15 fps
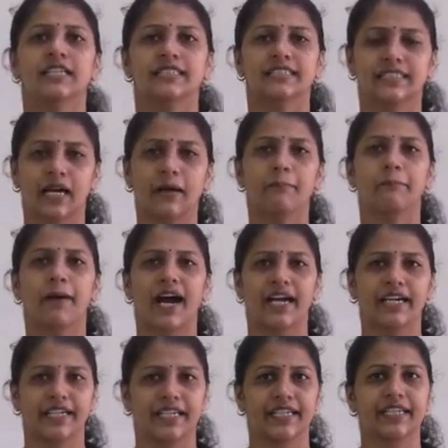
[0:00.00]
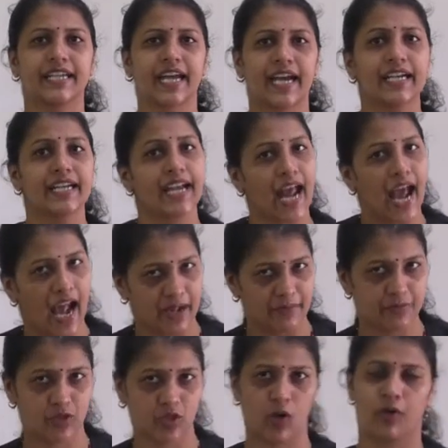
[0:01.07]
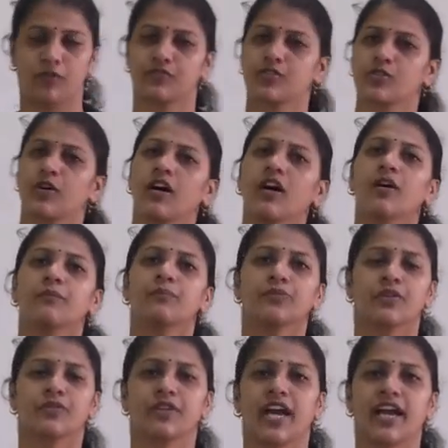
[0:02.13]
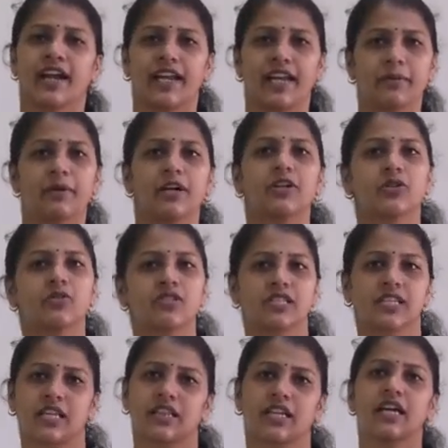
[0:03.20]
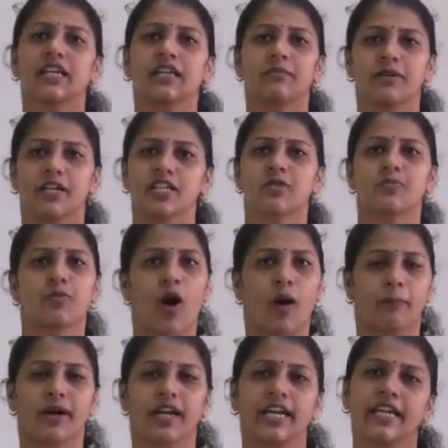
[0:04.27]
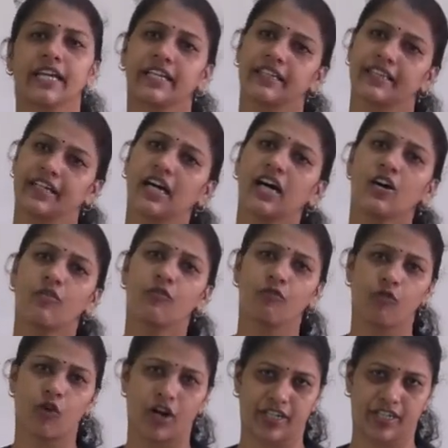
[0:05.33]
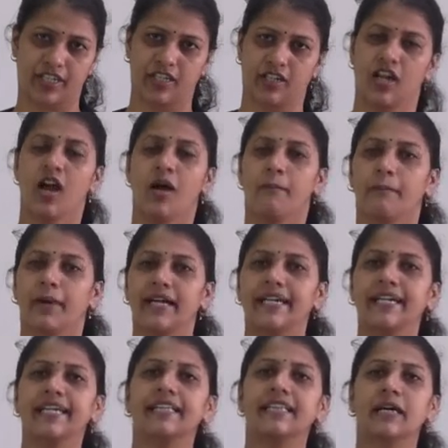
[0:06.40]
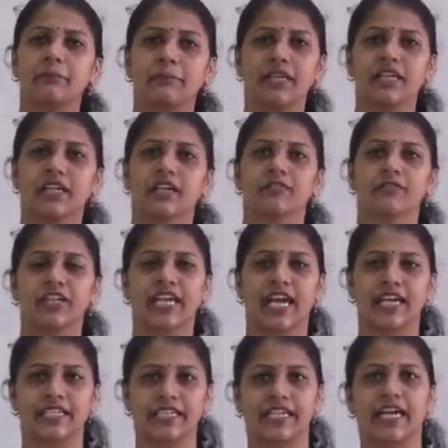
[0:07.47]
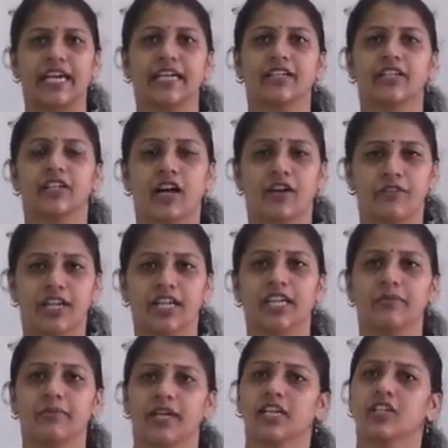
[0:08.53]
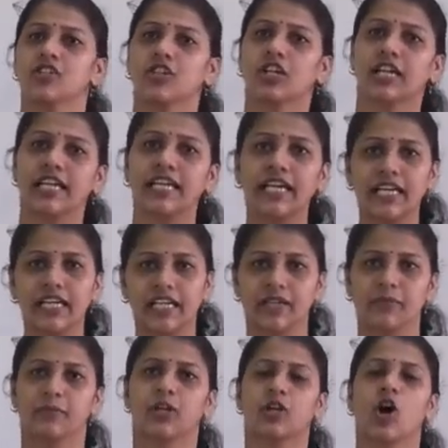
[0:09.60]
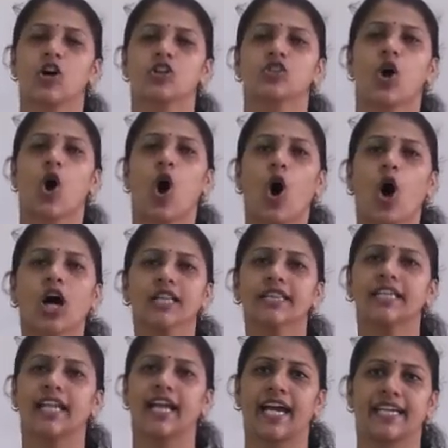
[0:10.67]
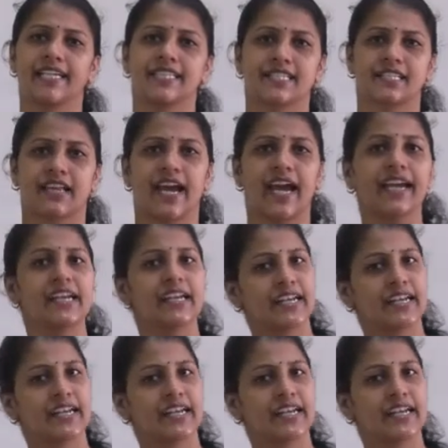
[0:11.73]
some part it gets absorbed. So we are unable to see the image properly in the water. But in the mirror, we can get our image clearly because all the lights get